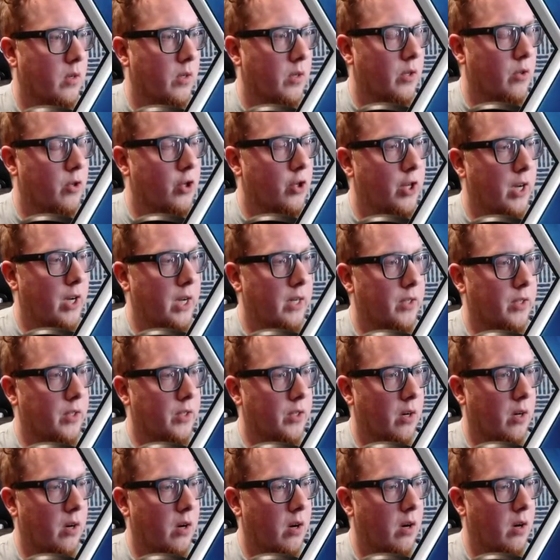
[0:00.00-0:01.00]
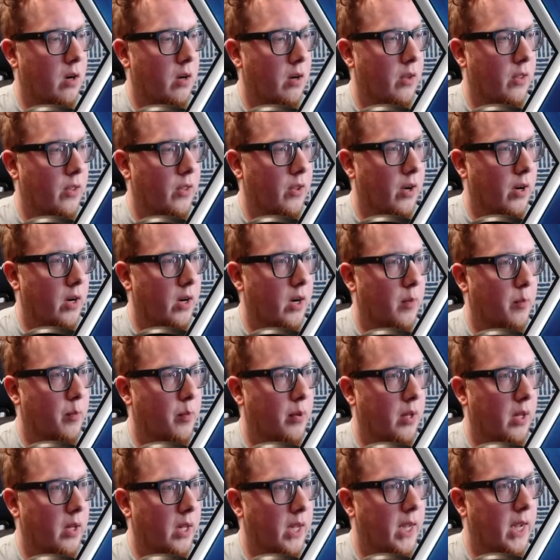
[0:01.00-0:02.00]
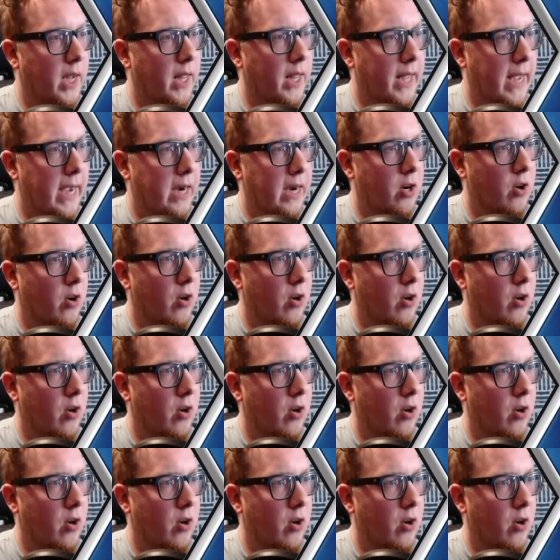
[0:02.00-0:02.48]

So chances are they're going to play that